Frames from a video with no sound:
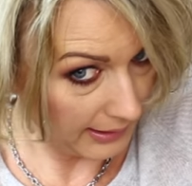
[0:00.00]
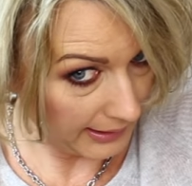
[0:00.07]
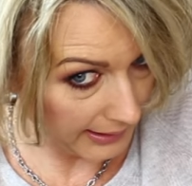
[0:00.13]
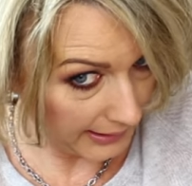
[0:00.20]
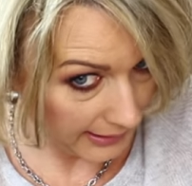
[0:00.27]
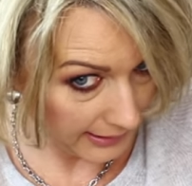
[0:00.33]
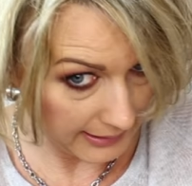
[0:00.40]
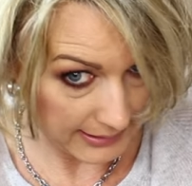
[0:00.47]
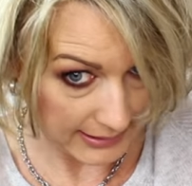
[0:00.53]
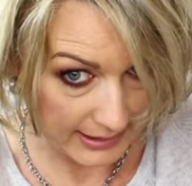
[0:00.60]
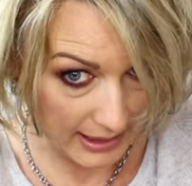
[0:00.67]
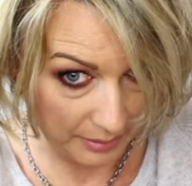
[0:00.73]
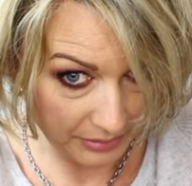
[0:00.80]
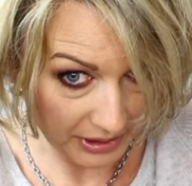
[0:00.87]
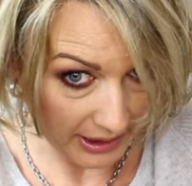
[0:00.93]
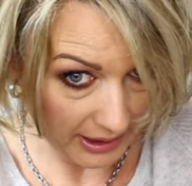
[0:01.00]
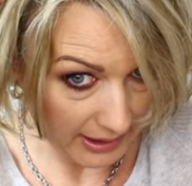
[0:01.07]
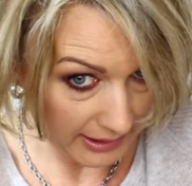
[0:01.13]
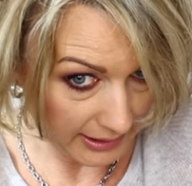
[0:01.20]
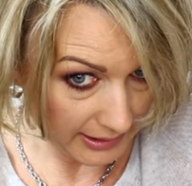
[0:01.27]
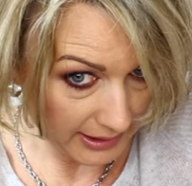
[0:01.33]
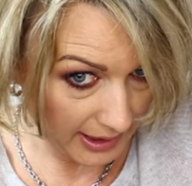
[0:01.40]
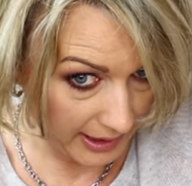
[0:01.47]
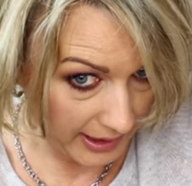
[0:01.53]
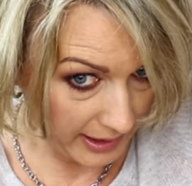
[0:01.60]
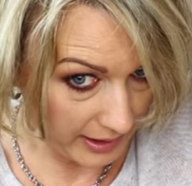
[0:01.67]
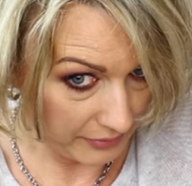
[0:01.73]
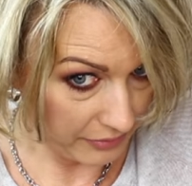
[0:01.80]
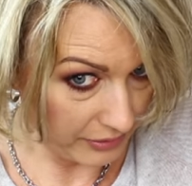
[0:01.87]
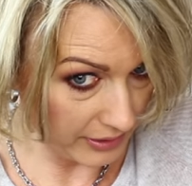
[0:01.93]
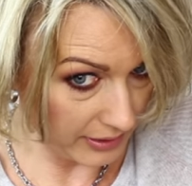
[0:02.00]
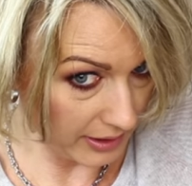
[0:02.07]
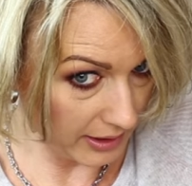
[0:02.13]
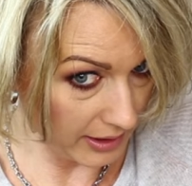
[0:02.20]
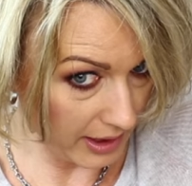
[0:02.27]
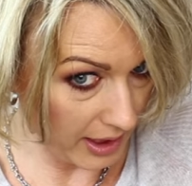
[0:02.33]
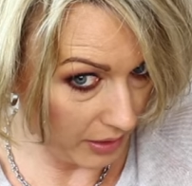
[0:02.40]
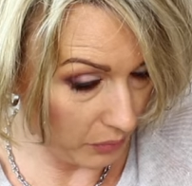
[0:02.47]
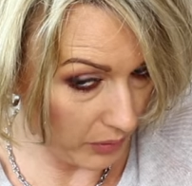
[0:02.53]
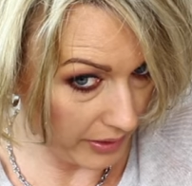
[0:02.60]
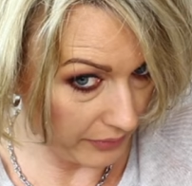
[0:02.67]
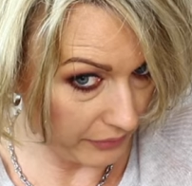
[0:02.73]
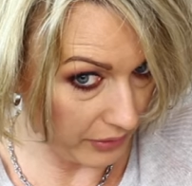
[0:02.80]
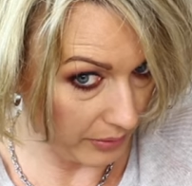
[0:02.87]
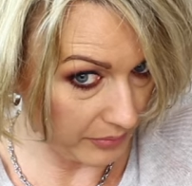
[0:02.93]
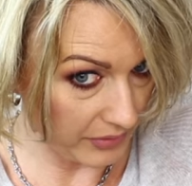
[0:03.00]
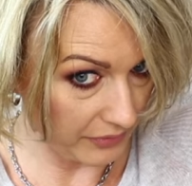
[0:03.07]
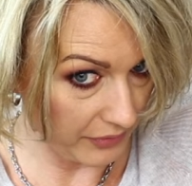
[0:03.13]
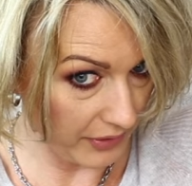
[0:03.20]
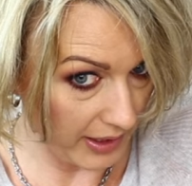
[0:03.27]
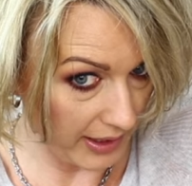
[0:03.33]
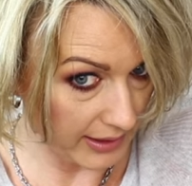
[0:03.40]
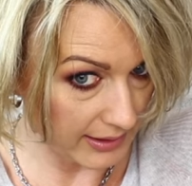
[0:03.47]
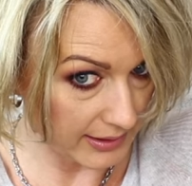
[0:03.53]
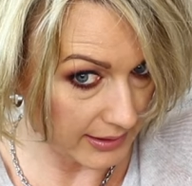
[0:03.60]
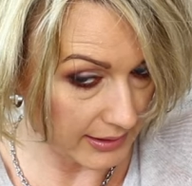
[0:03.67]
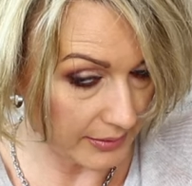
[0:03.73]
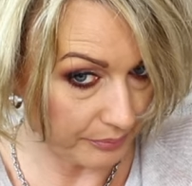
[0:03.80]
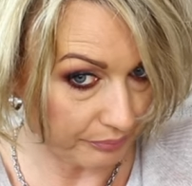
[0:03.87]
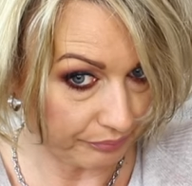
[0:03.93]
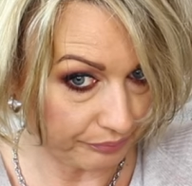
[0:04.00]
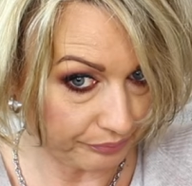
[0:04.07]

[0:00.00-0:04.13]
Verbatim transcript: and I'm curling everything away from the face